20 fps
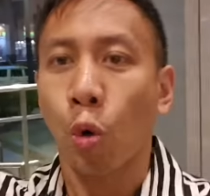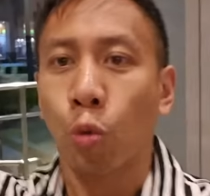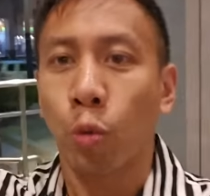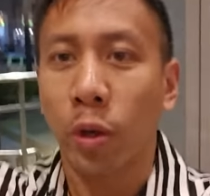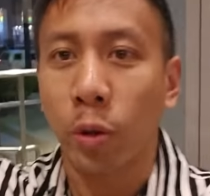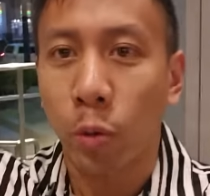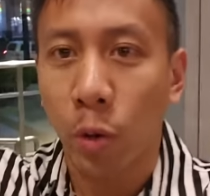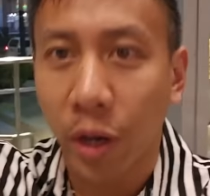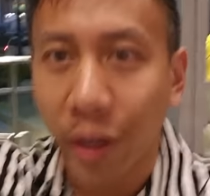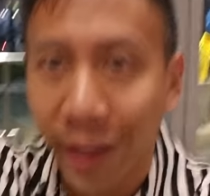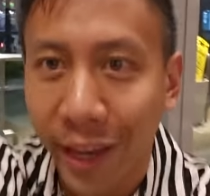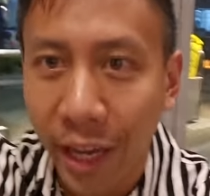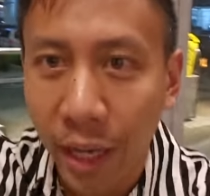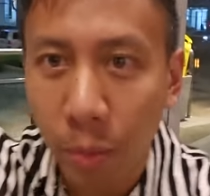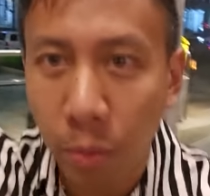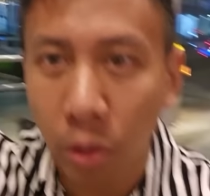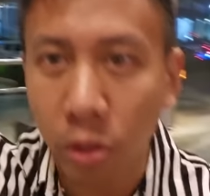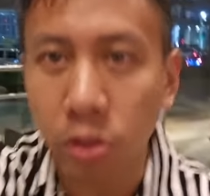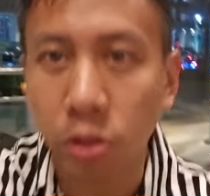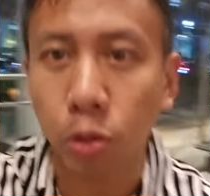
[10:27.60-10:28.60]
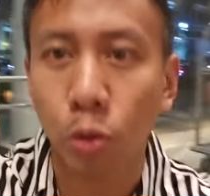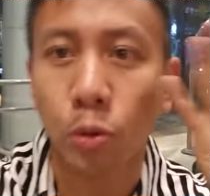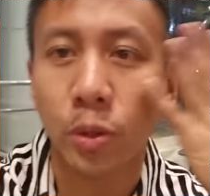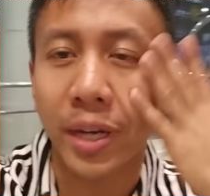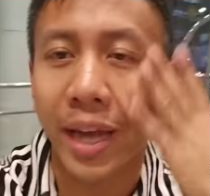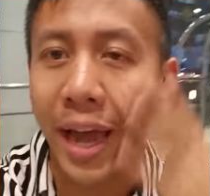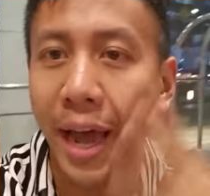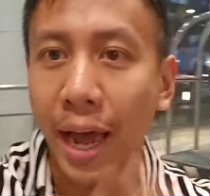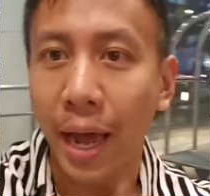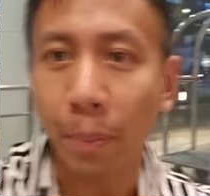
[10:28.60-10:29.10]
We were able to
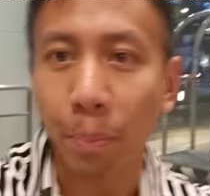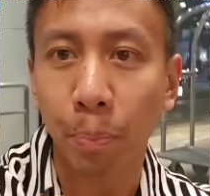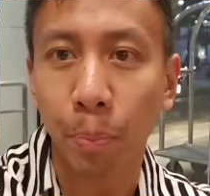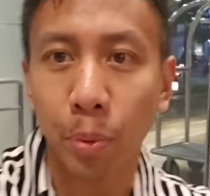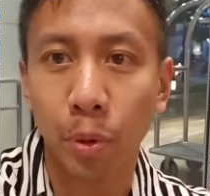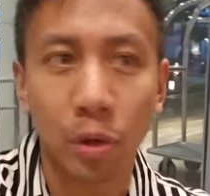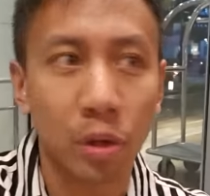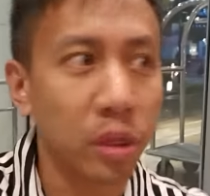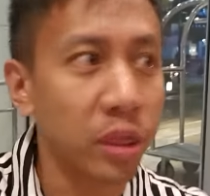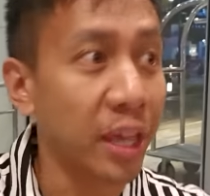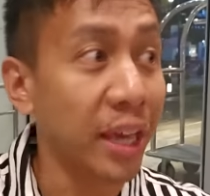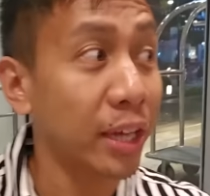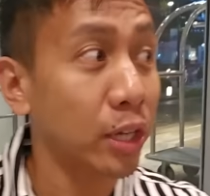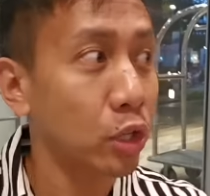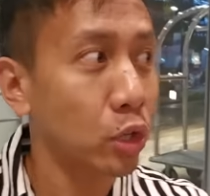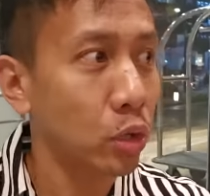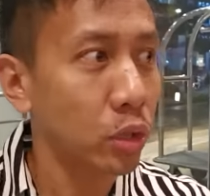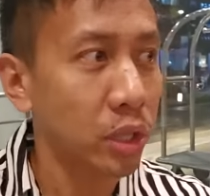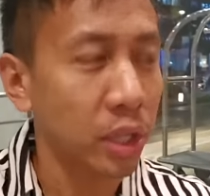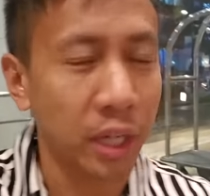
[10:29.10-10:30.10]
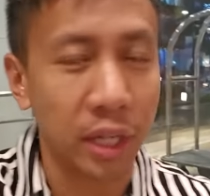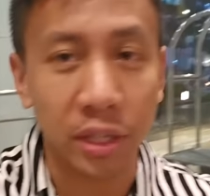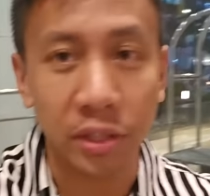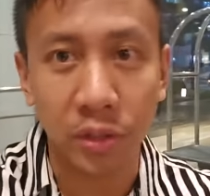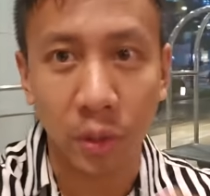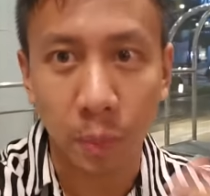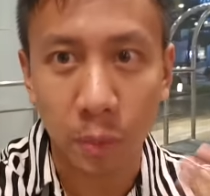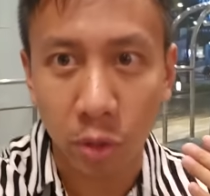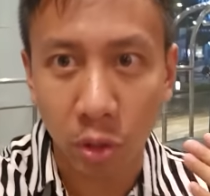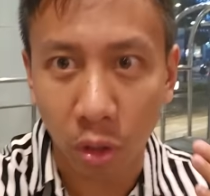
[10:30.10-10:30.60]
nap, thank goodness.
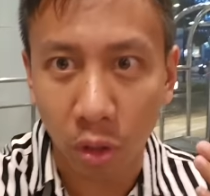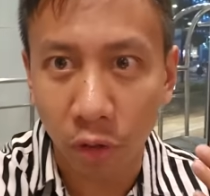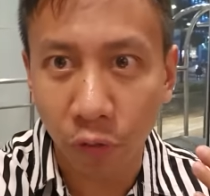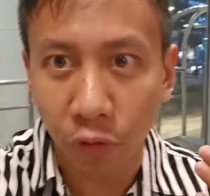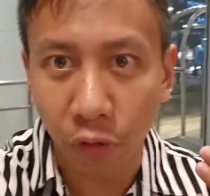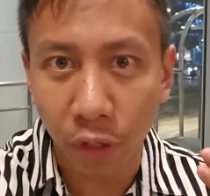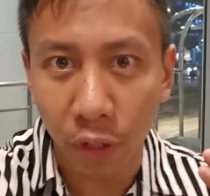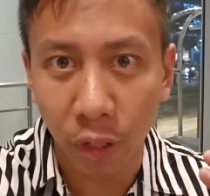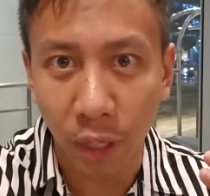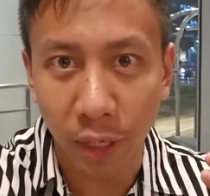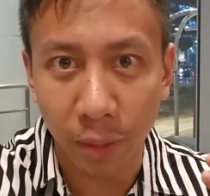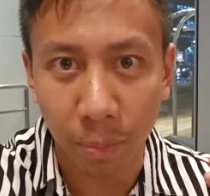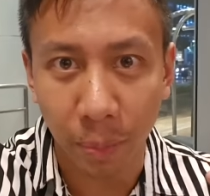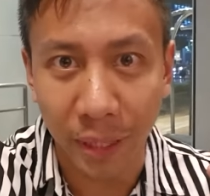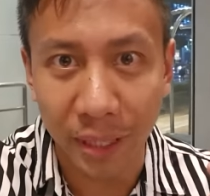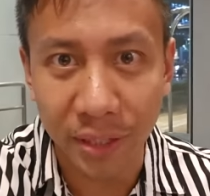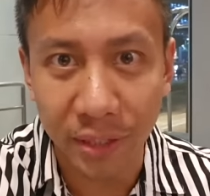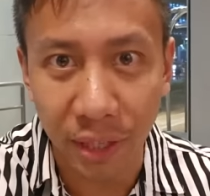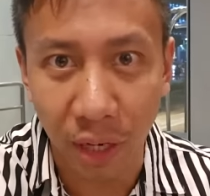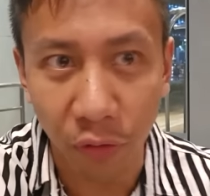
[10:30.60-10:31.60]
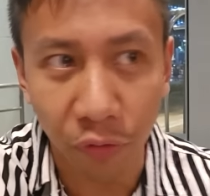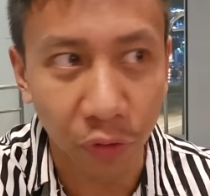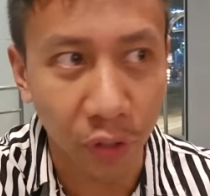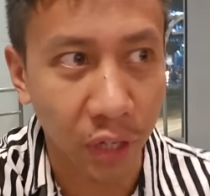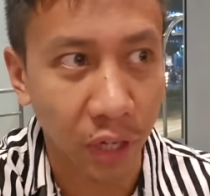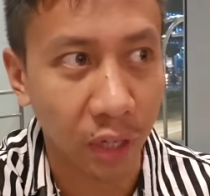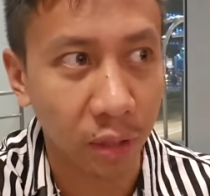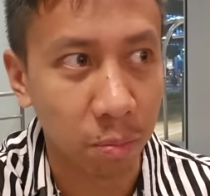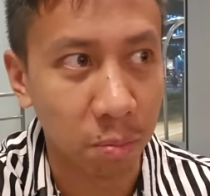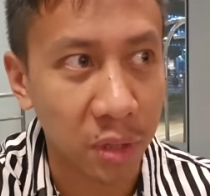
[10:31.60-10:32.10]
I'm starting to feel like myself
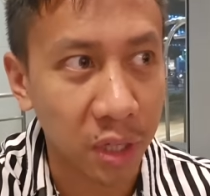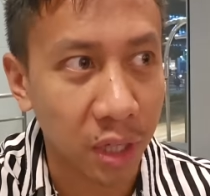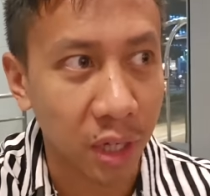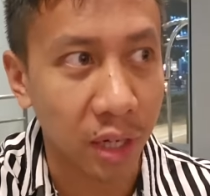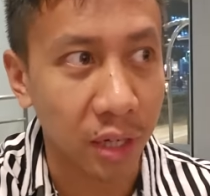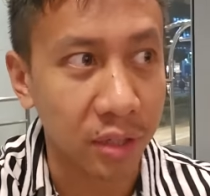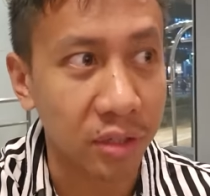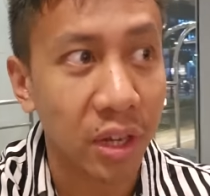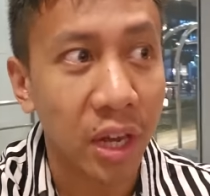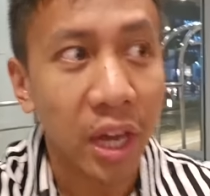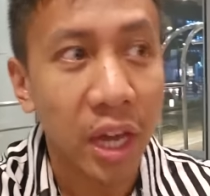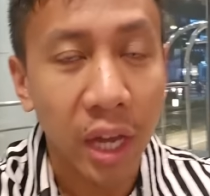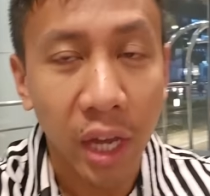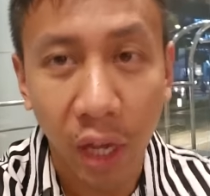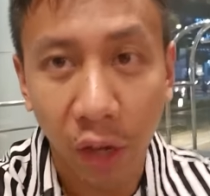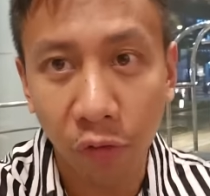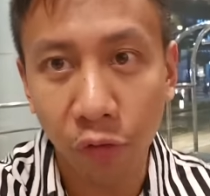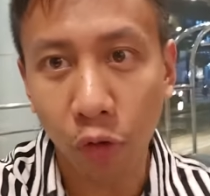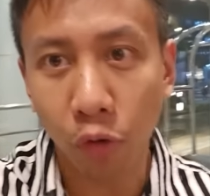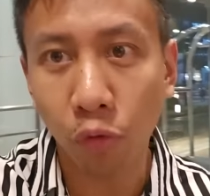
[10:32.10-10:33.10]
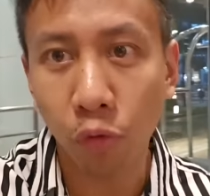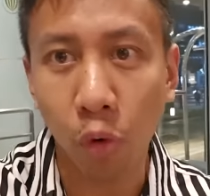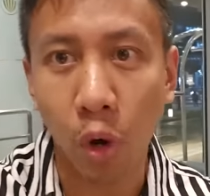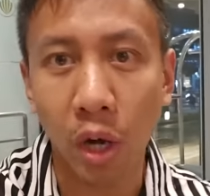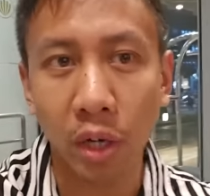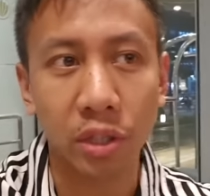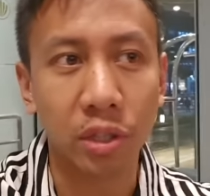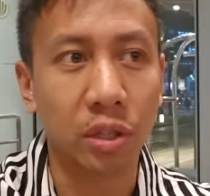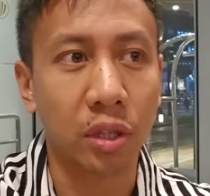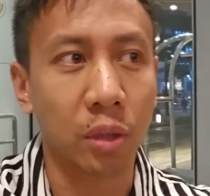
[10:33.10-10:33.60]
again because if you've
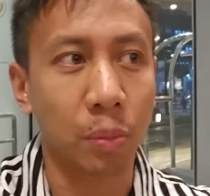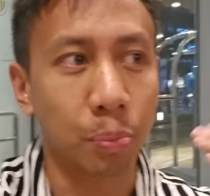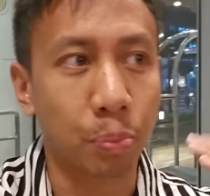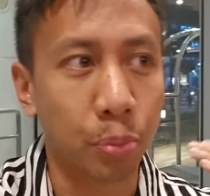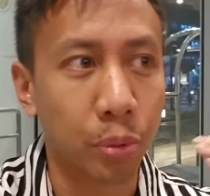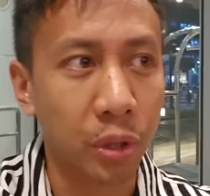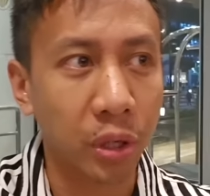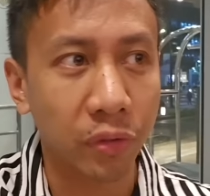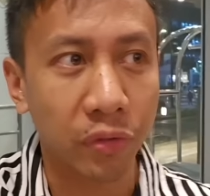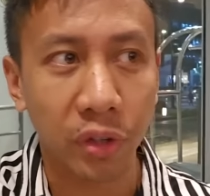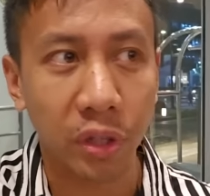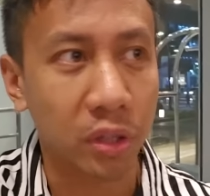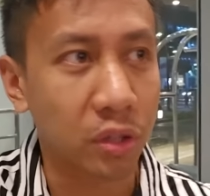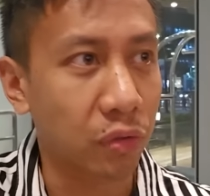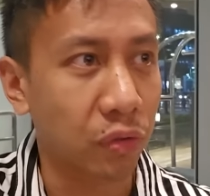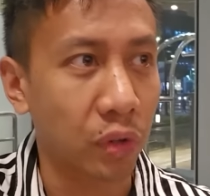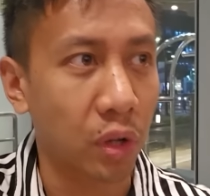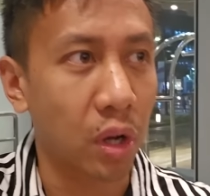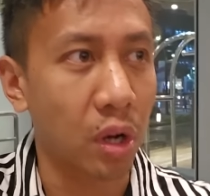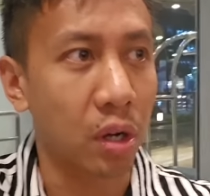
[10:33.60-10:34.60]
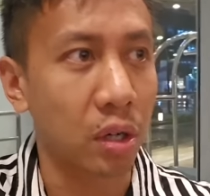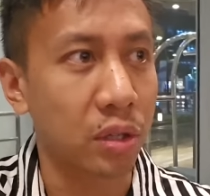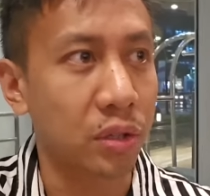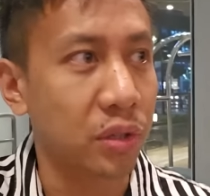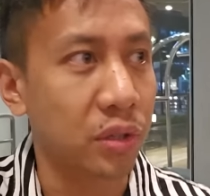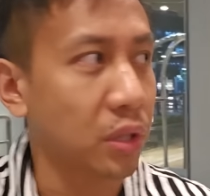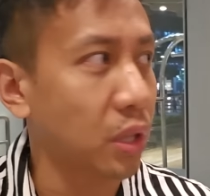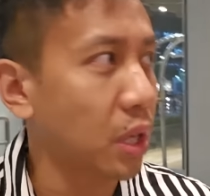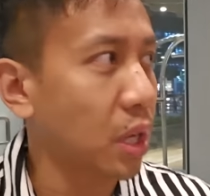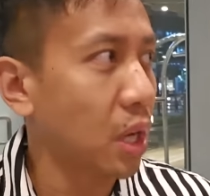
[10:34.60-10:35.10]
watched the previous vlogs,
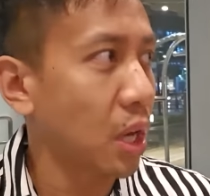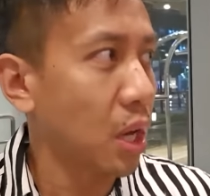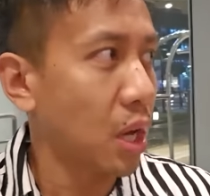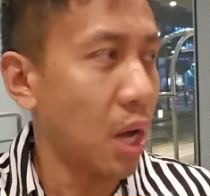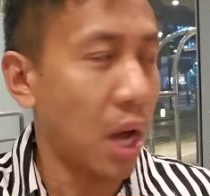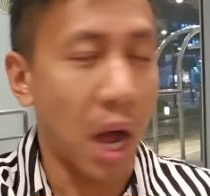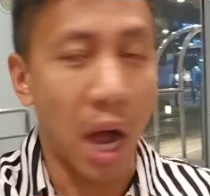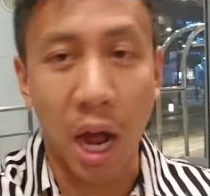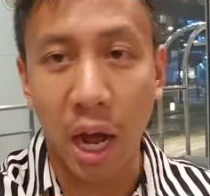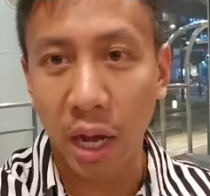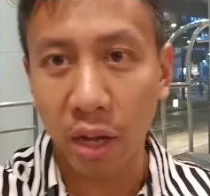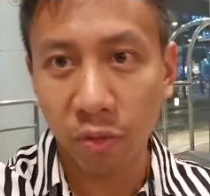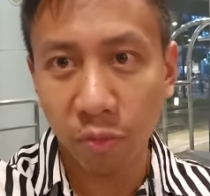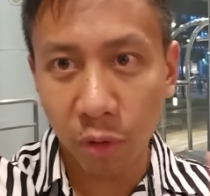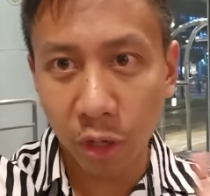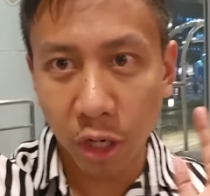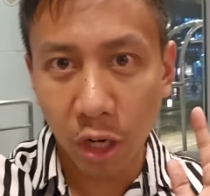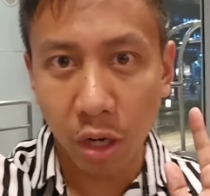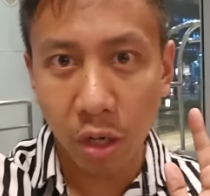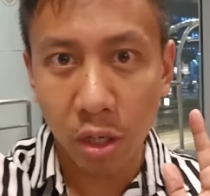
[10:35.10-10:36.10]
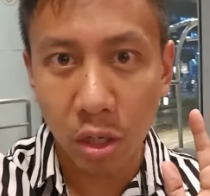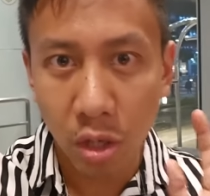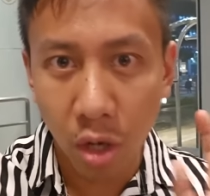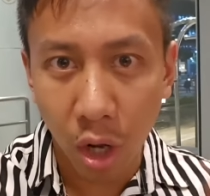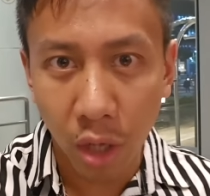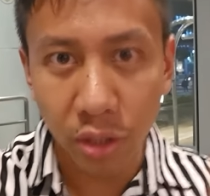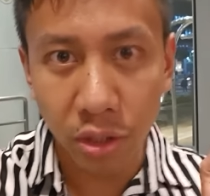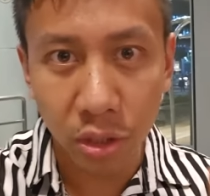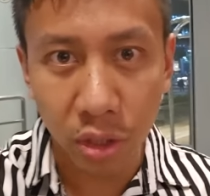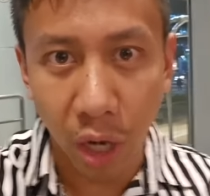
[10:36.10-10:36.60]
I've been
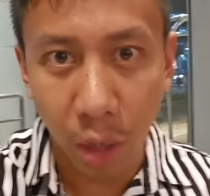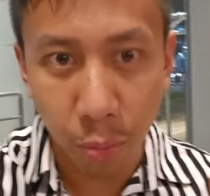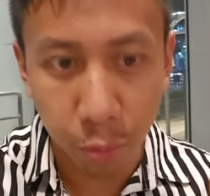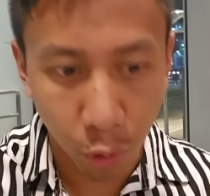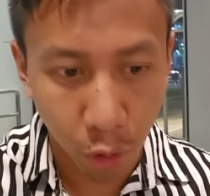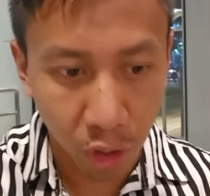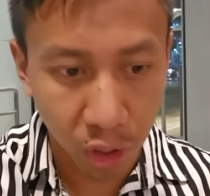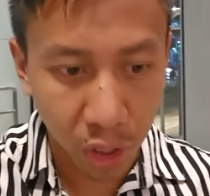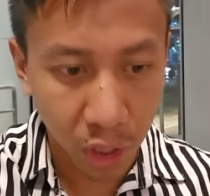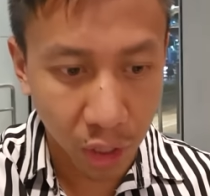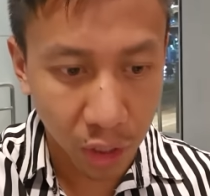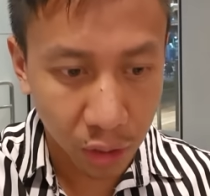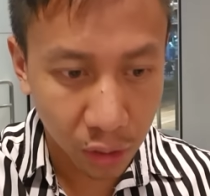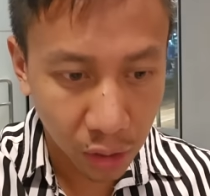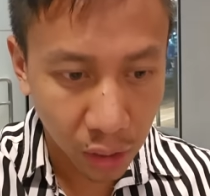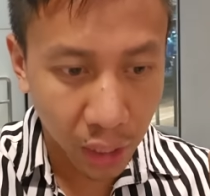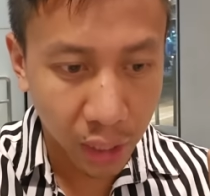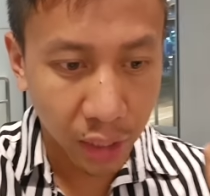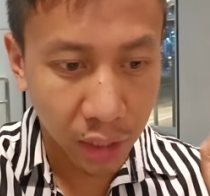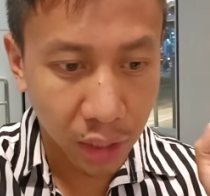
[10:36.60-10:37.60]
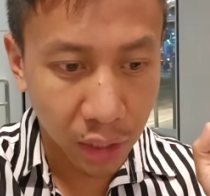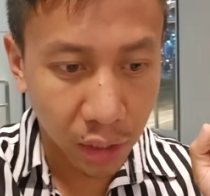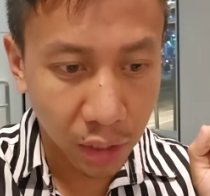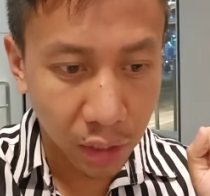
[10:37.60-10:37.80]
non-stop working, like